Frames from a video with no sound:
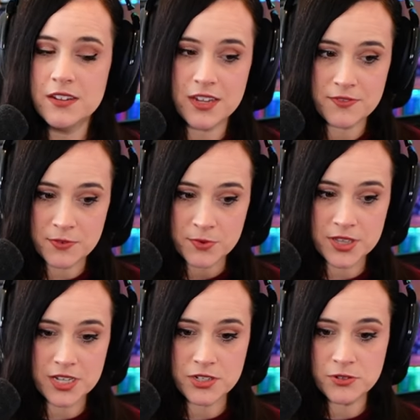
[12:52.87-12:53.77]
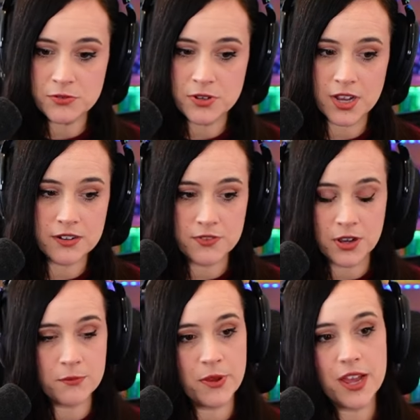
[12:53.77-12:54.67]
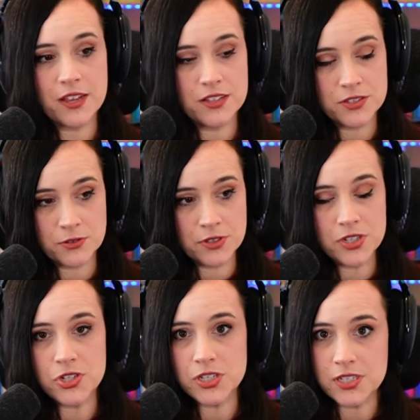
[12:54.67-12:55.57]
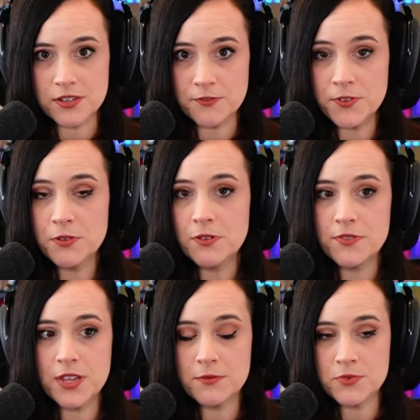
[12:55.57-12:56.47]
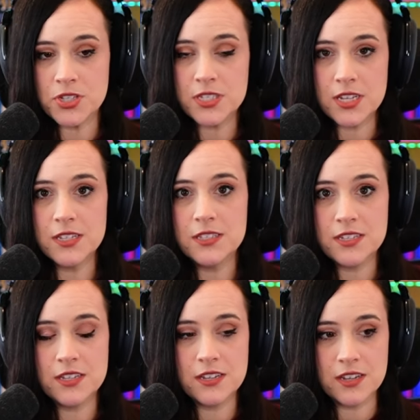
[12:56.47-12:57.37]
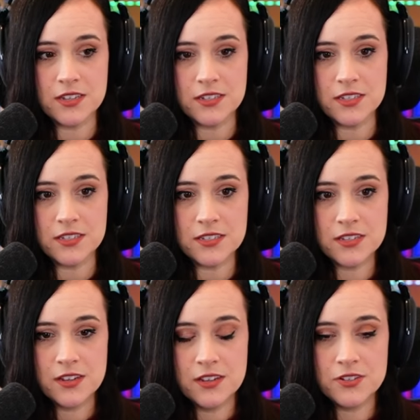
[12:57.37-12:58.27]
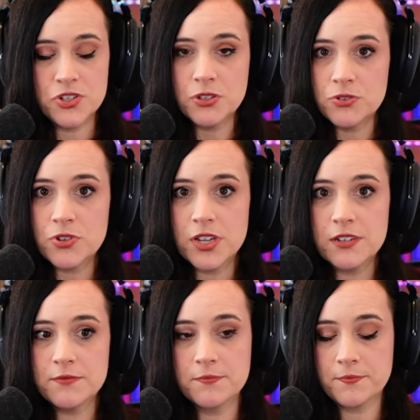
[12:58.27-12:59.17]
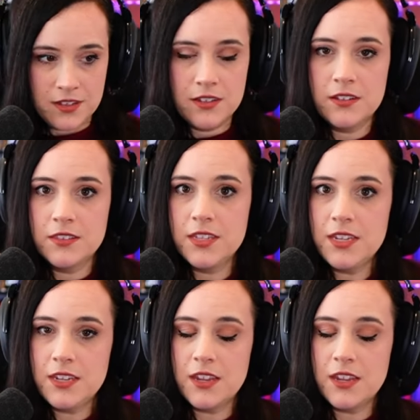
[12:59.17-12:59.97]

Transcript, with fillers: even when they do kind of come back, it's only just a few of them, just Tenzin and his children. The